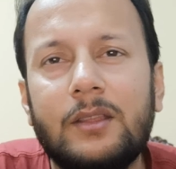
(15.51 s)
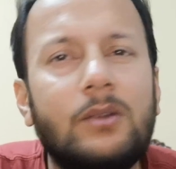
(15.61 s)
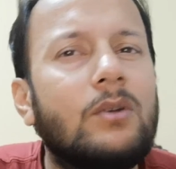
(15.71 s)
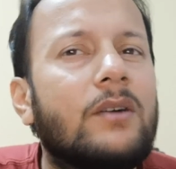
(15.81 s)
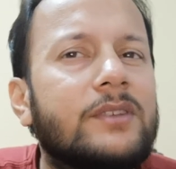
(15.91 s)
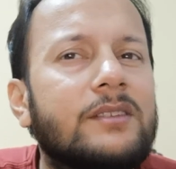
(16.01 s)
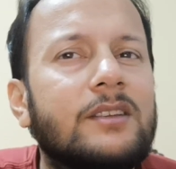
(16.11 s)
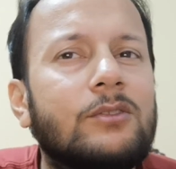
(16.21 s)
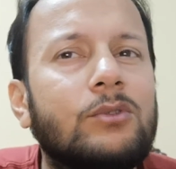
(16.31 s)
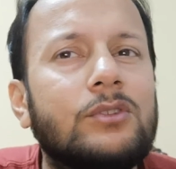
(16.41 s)
The Duke of
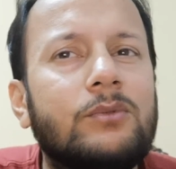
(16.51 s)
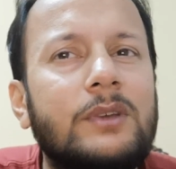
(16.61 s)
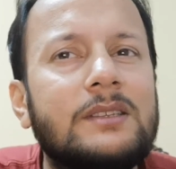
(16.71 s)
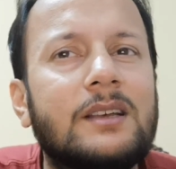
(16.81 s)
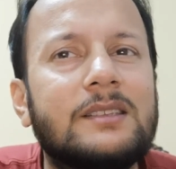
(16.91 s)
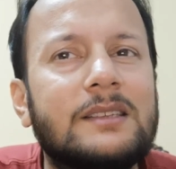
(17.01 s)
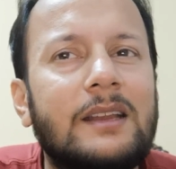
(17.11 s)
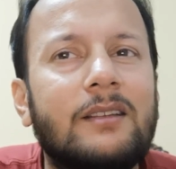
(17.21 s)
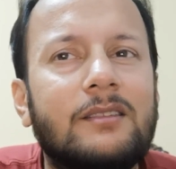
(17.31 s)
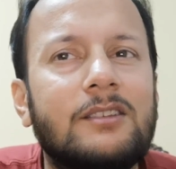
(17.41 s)
Sussex, whose visa
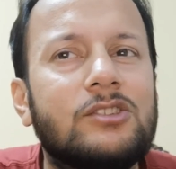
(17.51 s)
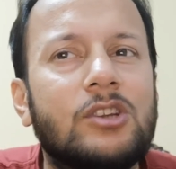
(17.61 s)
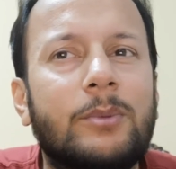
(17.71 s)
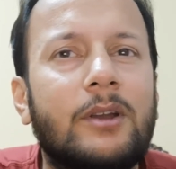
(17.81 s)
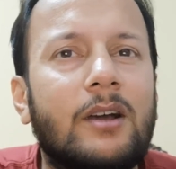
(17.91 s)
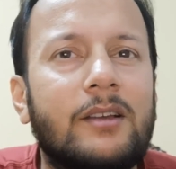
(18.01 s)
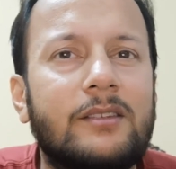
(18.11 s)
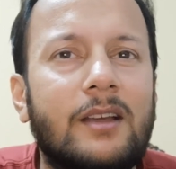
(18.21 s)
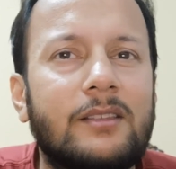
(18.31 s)
status is jeopardized